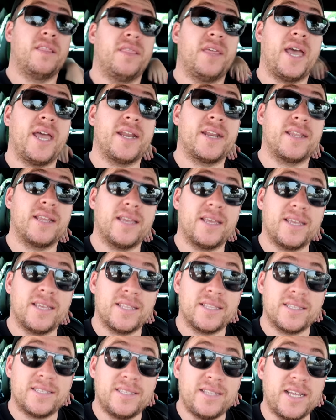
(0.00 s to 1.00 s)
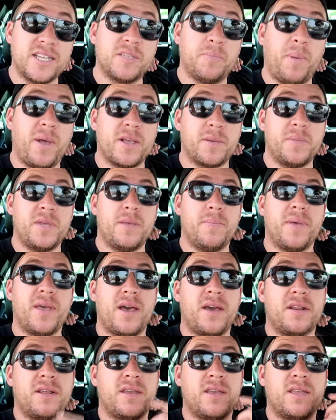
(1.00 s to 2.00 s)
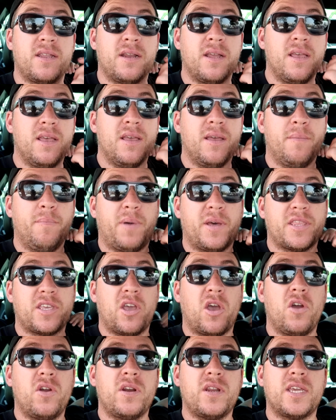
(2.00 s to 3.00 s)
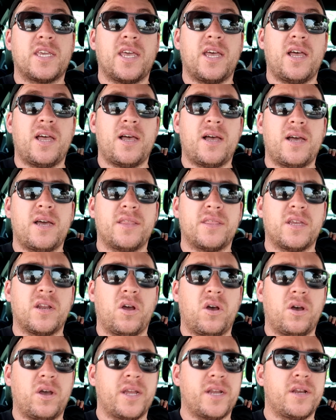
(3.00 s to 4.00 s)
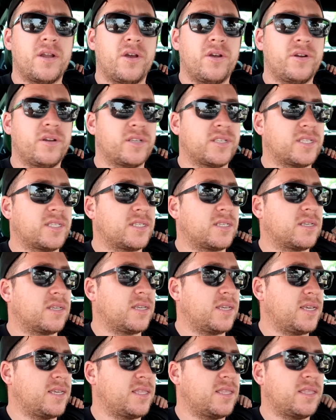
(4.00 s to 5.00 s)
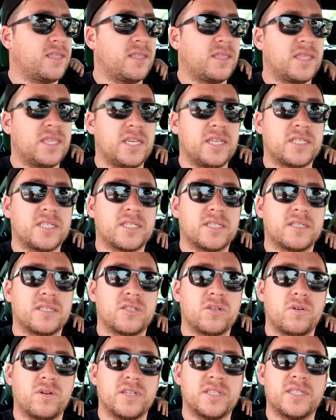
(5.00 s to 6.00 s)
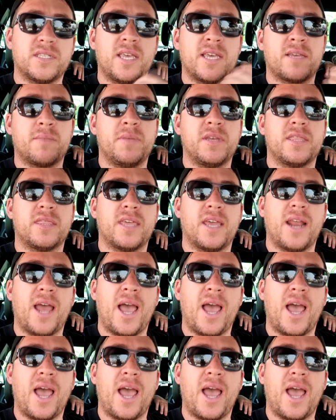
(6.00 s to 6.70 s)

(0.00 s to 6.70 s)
that does bug me about it, but the only car that I noticed in this sort of segment that